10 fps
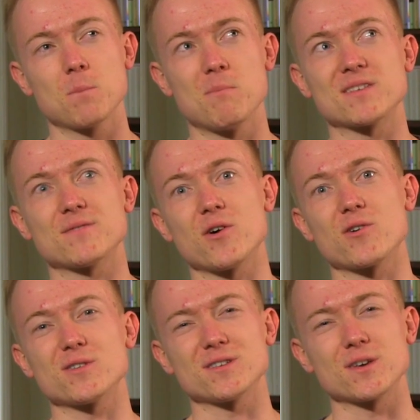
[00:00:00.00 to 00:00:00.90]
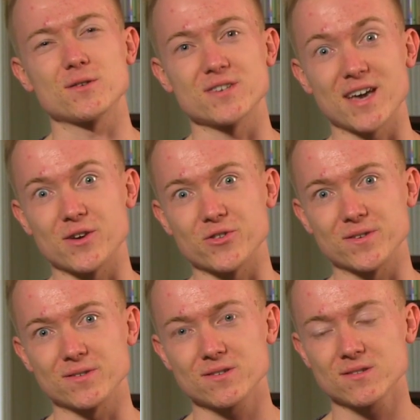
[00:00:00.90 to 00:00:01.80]
metaphorical
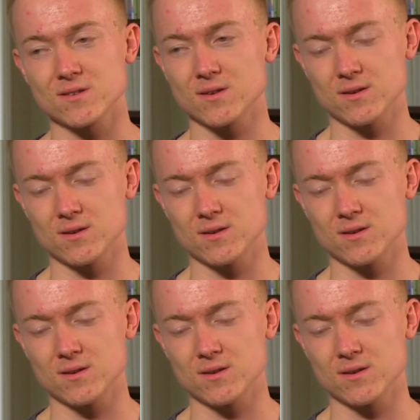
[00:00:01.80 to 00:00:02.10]
associations.